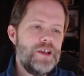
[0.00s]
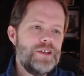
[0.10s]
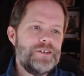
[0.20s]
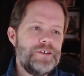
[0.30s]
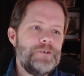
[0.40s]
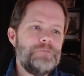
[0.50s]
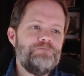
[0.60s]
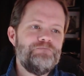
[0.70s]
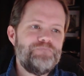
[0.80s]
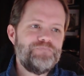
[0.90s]
So
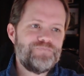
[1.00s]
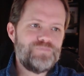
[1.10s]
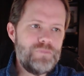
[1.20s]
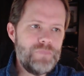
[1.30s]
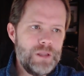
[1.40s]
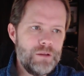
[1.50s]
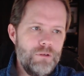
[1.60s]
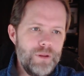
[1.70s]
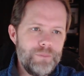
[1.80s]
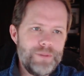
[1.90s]

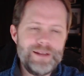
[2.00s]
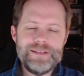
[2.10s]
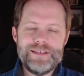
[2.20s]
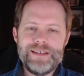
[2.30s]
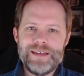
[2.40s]
codependency